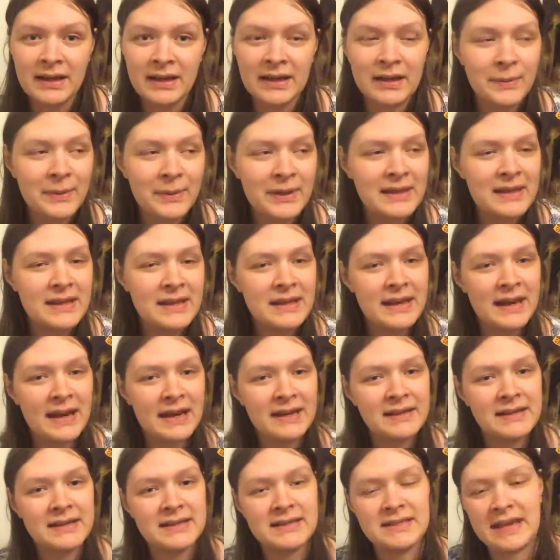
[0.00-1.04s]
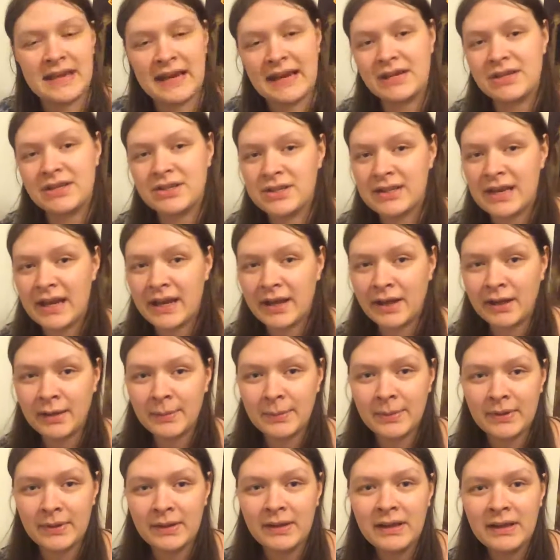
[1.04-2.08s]
And the way that they had this stage set
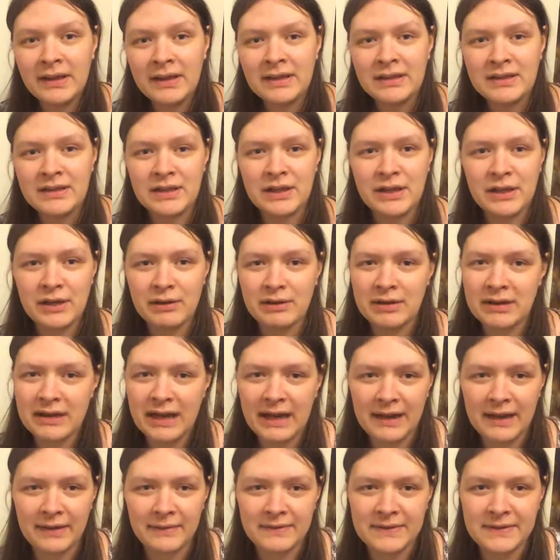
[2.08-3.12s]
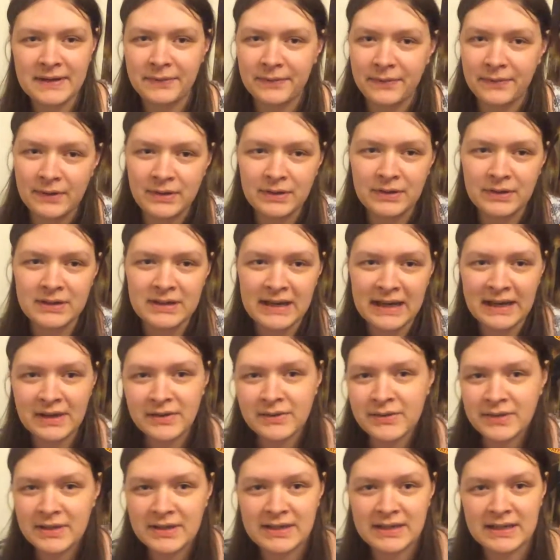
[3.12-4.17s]
up, so that you could have different
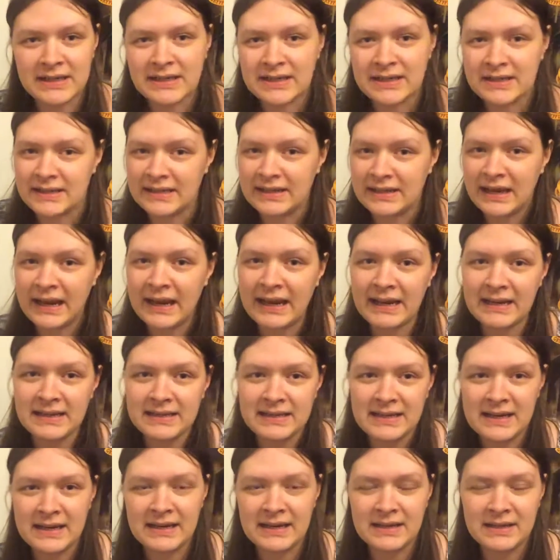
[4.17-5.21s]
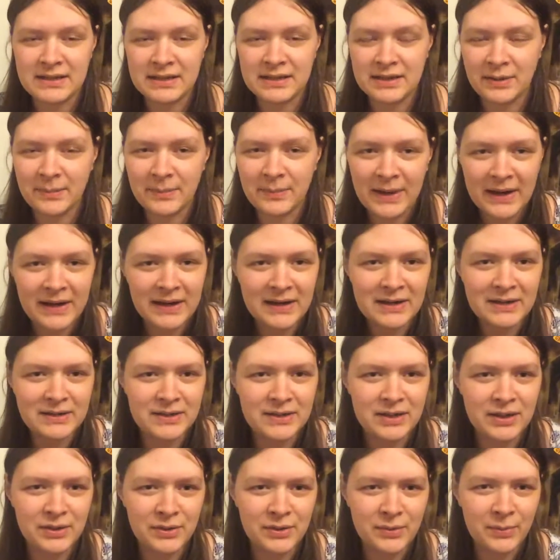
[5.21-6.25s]
entrances and exits comparing
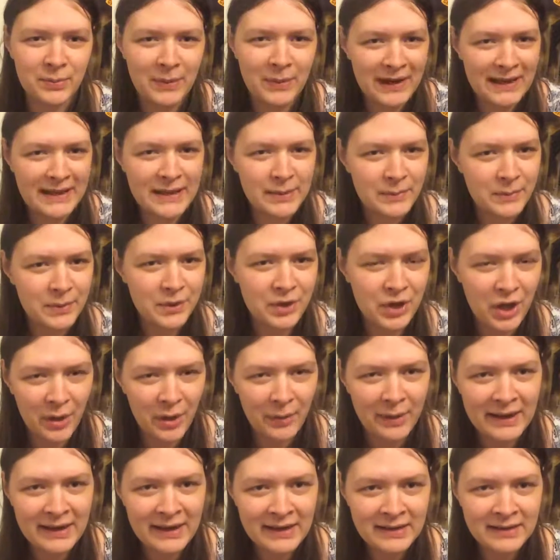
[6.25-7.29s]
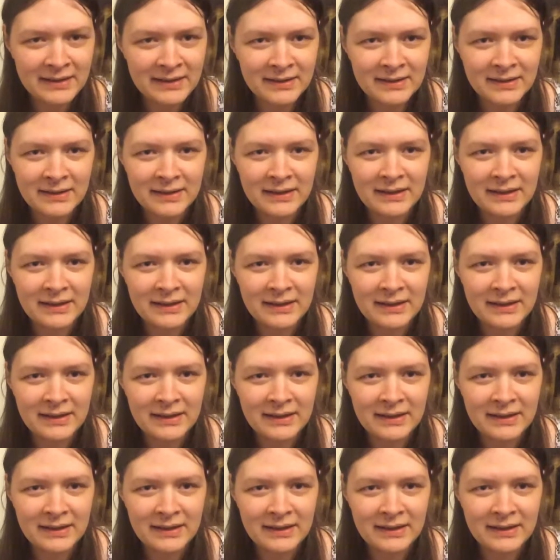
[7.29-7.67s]
to where they were going,